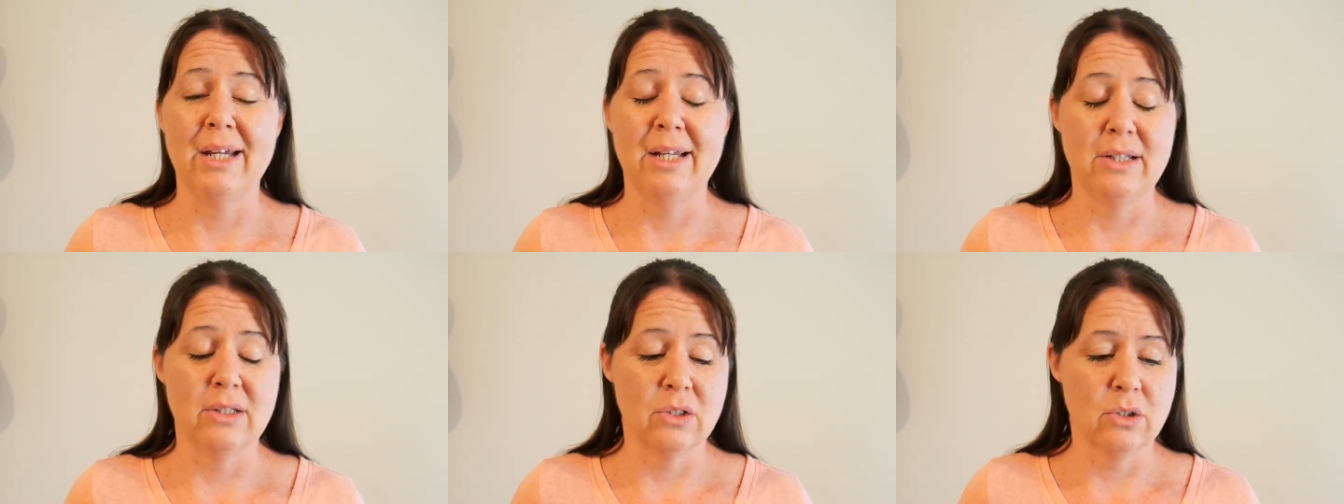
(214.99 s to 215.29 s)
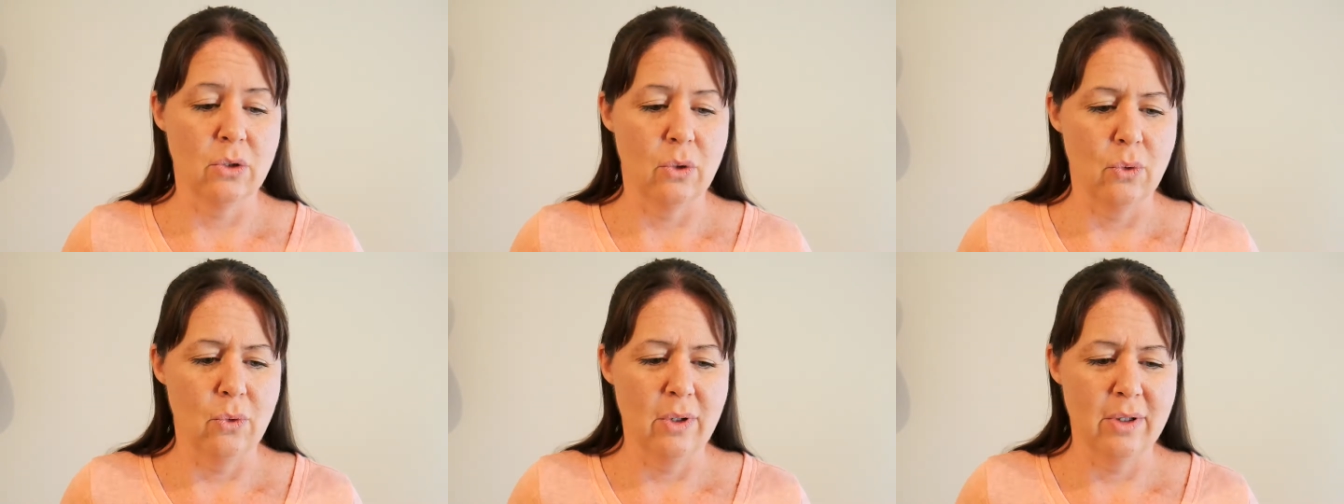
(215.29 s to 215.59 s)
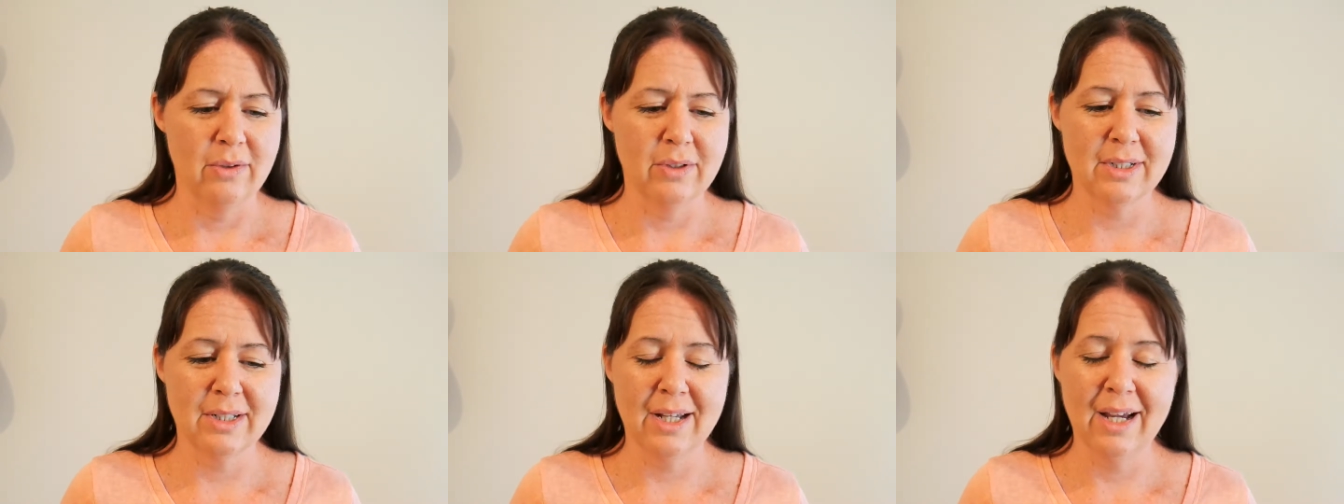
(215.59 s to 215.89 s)
and so
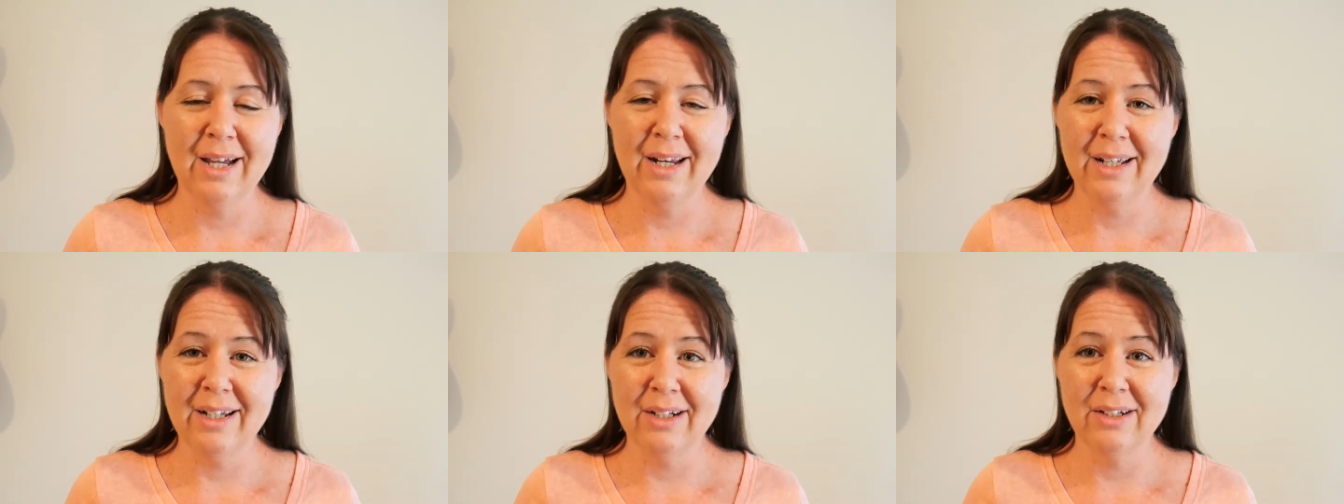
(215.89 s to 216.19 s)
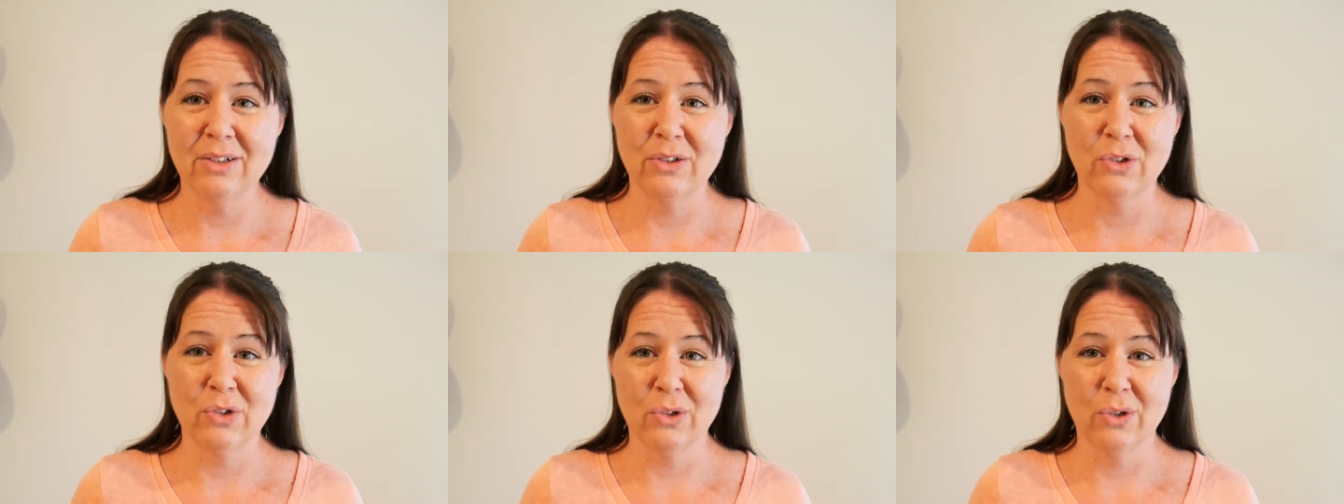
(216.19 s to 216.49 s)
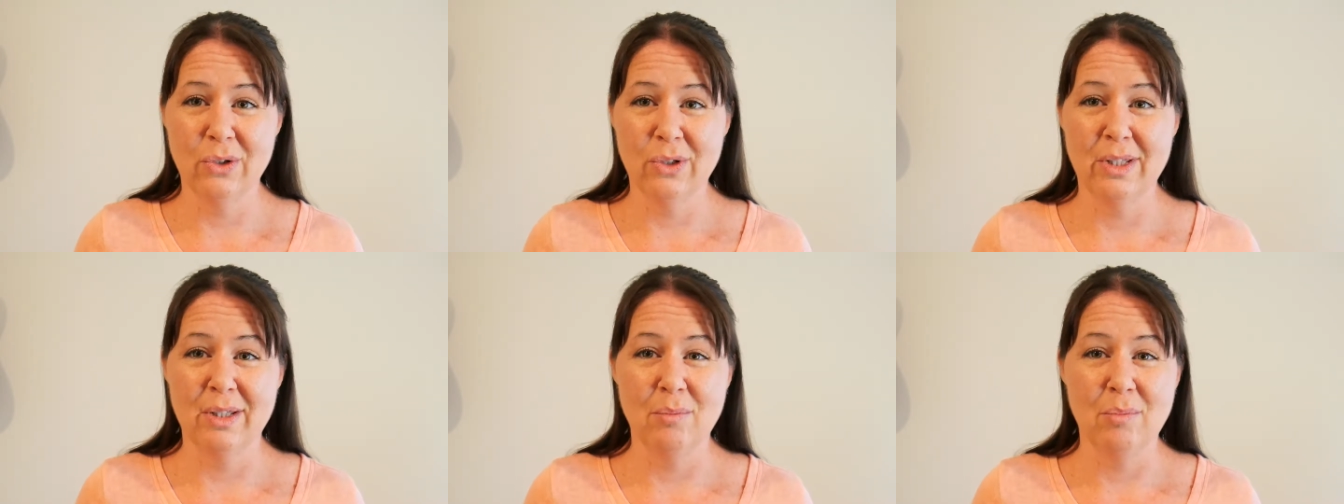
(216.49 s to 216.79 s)
I was kind of
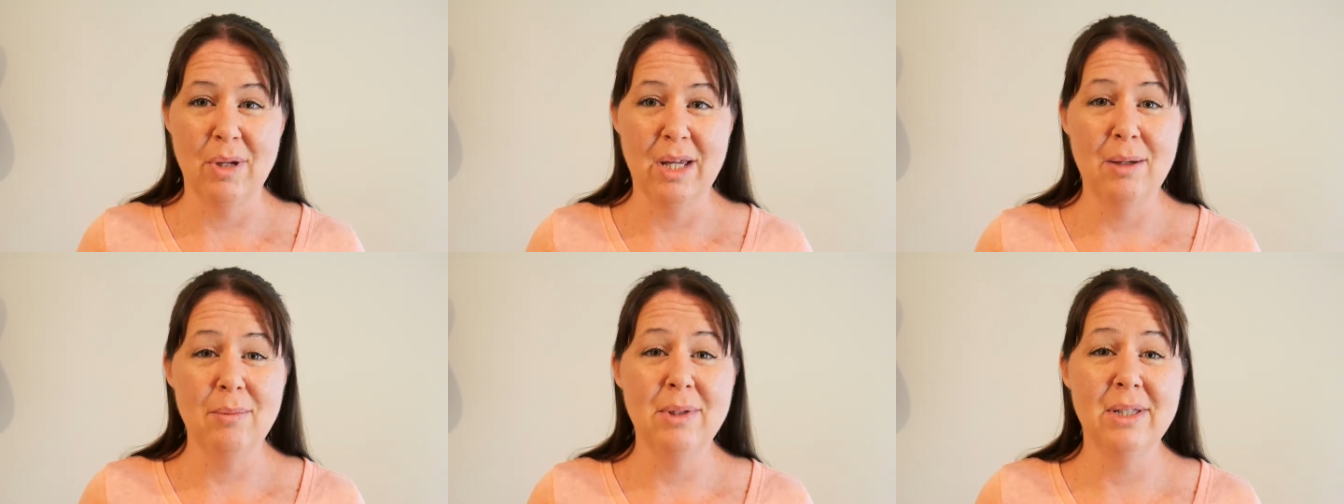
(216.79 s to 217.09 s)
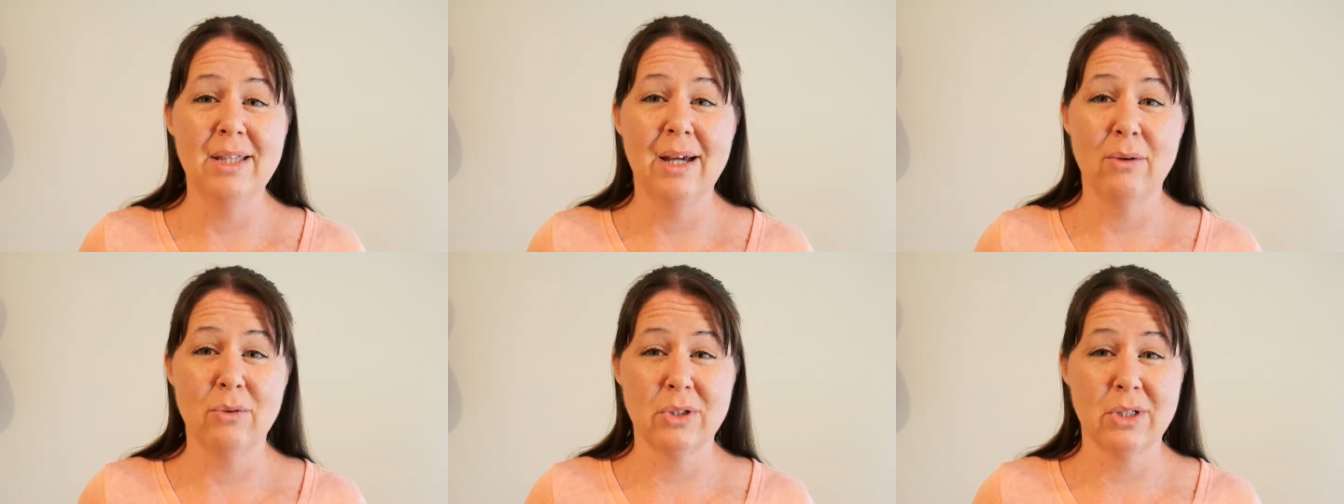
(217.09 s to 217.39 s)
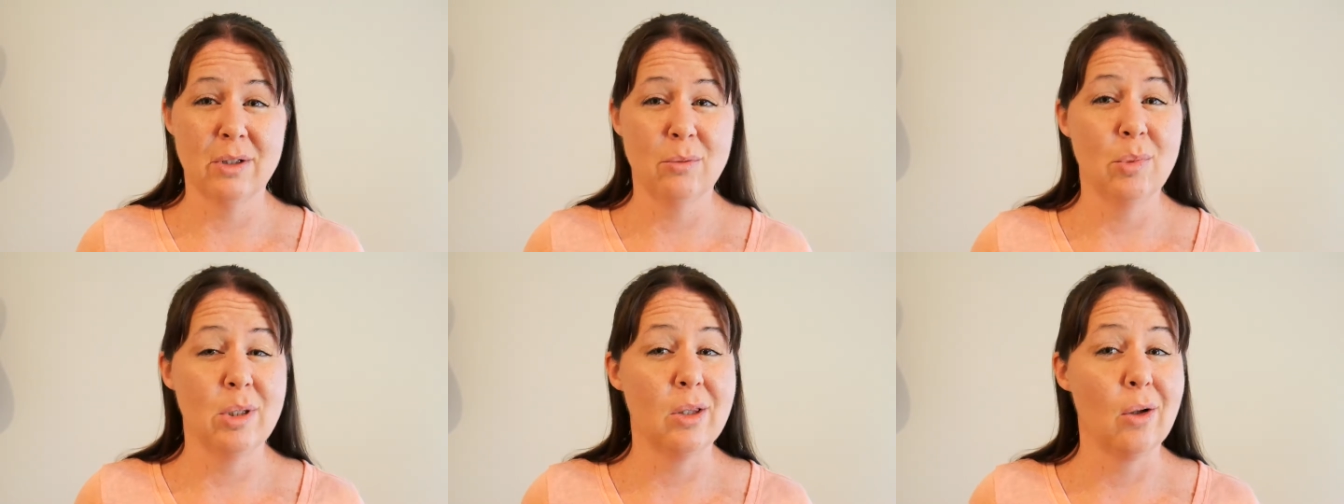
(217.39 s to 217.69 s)
concerned that maybe that was
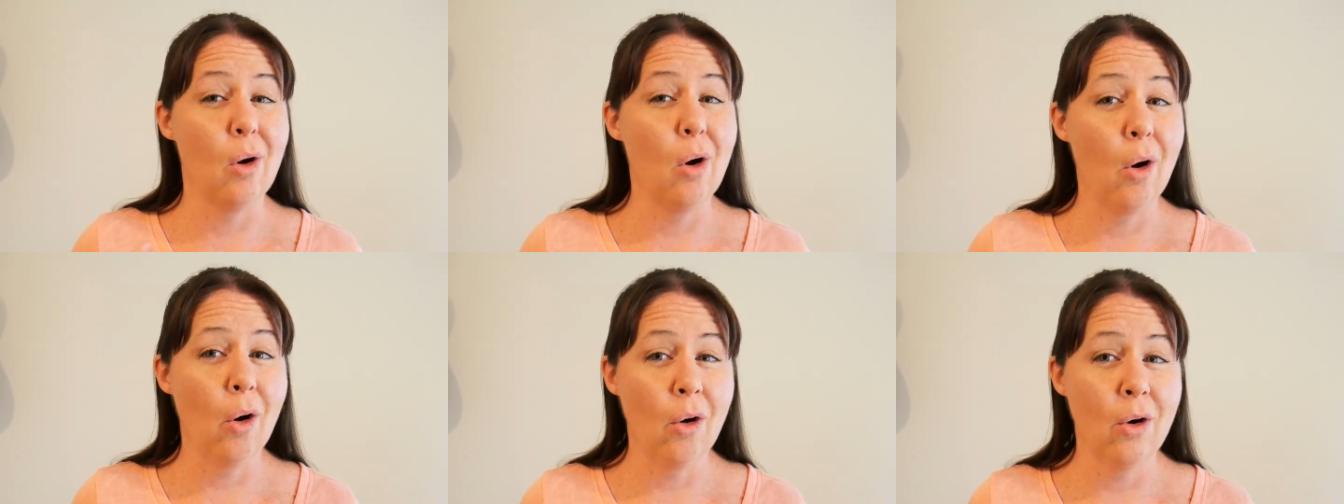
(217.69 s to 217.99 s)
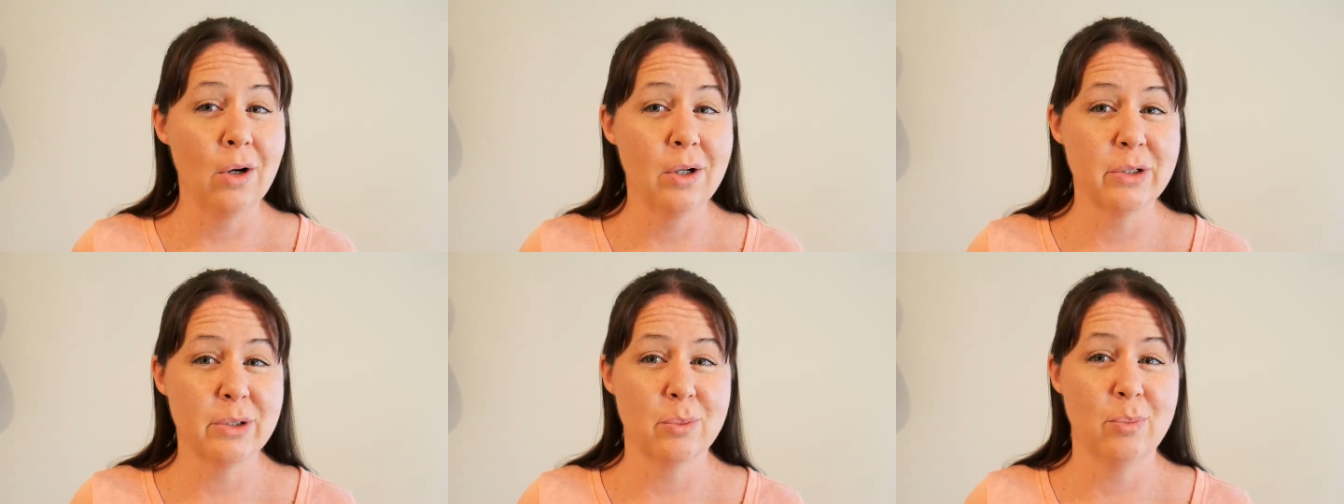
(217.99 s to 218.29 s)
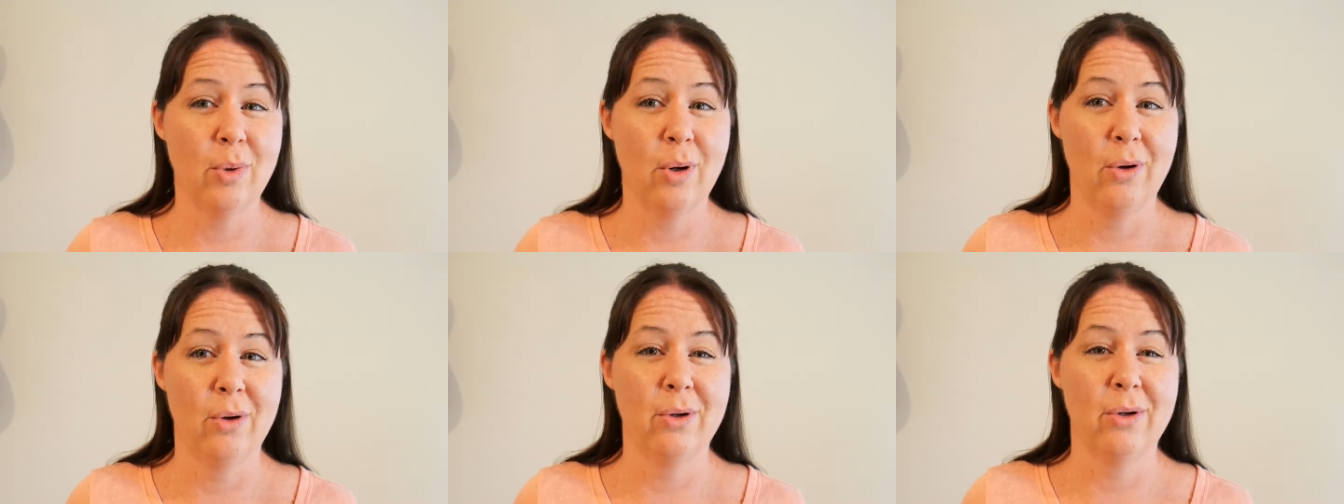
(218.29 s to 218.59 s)
going to be the hardest
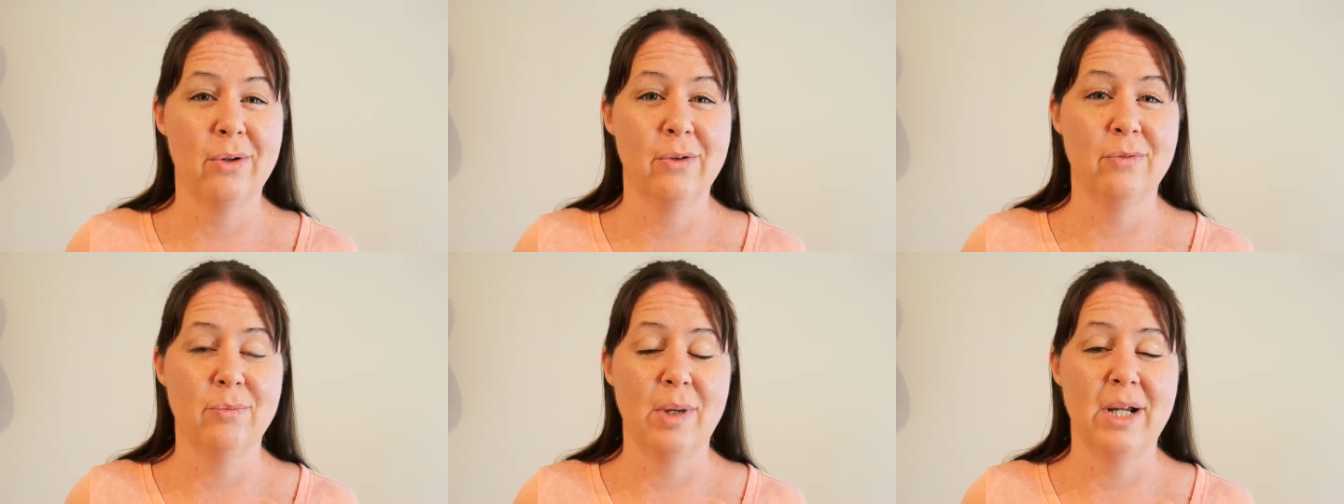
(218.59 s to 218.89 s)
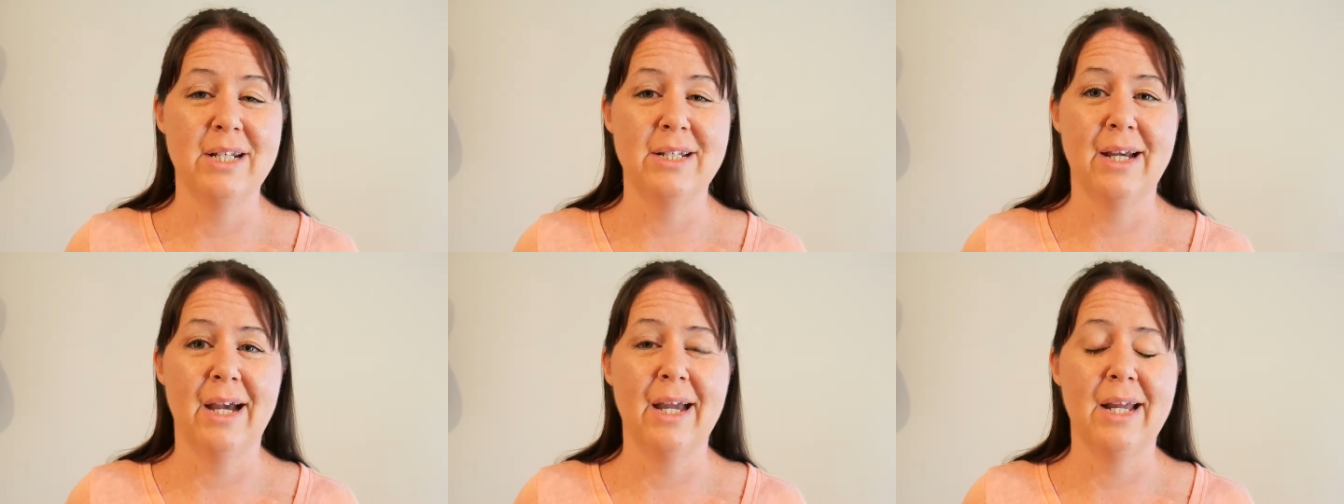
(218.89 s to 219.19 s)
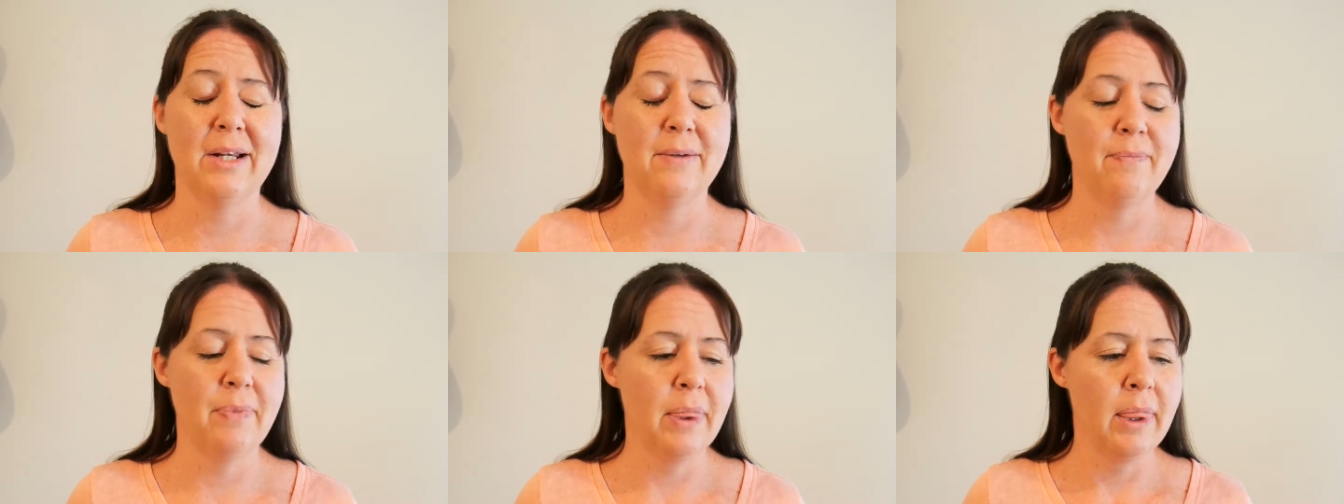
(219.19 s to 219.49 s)
part of my diet.